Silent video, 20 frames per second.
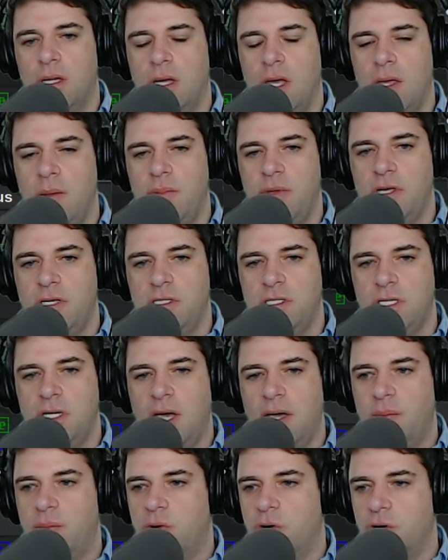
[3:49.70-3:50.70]
A
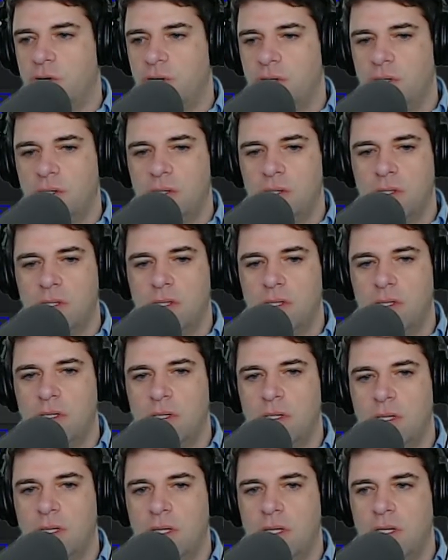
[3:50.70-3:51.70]
PCI board.
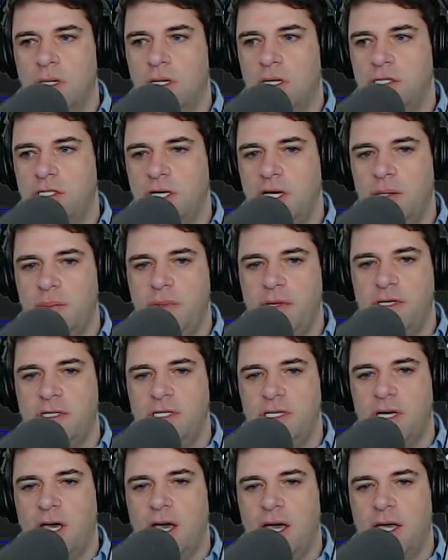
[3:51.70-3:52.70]
Let's look at
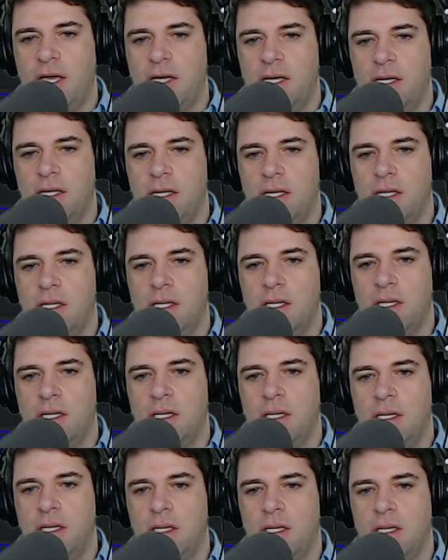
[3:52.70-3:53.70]
PCI.
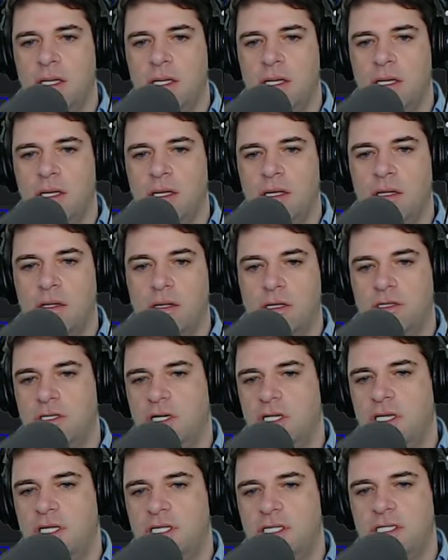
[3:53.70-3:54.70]
Let's
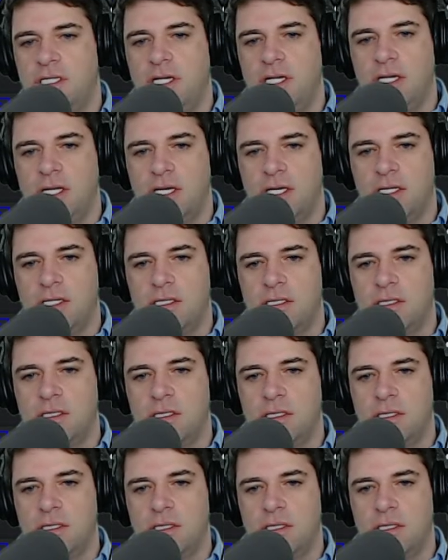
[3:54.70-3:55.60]
look at the Z-Links